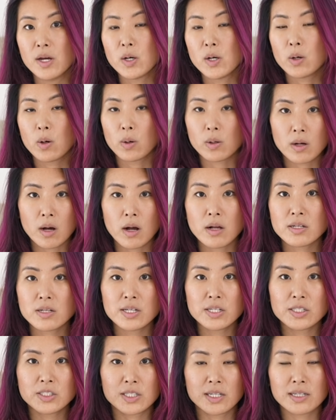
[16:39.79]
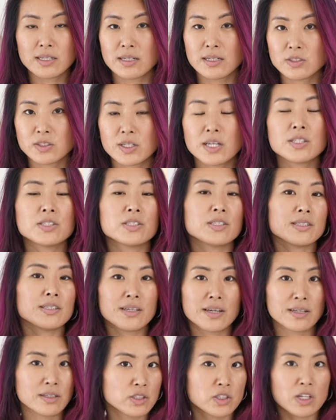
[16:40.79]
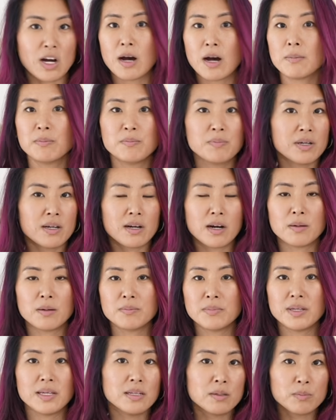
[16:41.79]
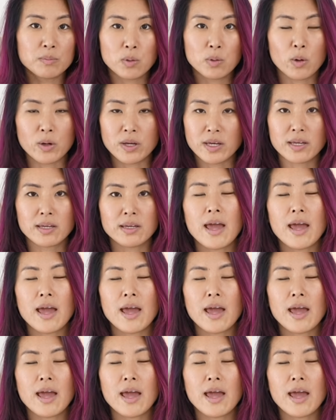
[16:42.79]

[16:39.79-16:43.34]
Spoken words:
Go to college, get an education, get a job, become an employee.